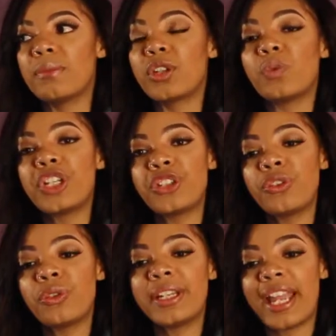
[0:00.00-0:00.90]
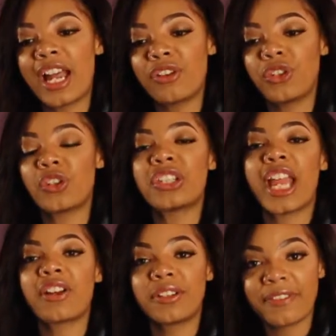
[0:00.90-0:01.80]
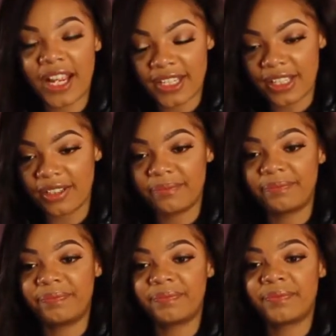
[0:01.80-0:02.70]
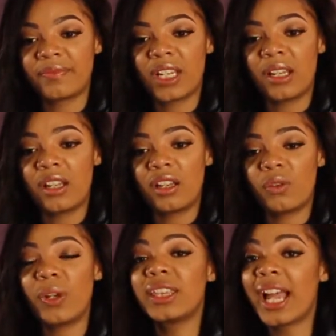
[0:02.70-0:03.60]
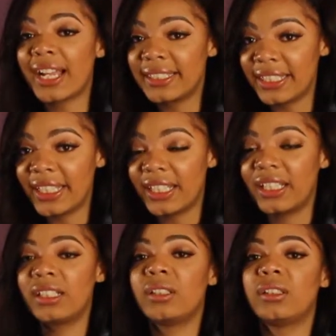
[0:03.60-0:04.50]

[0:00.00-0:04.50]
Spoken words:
So what you're doing now, you're sacrificing with the idea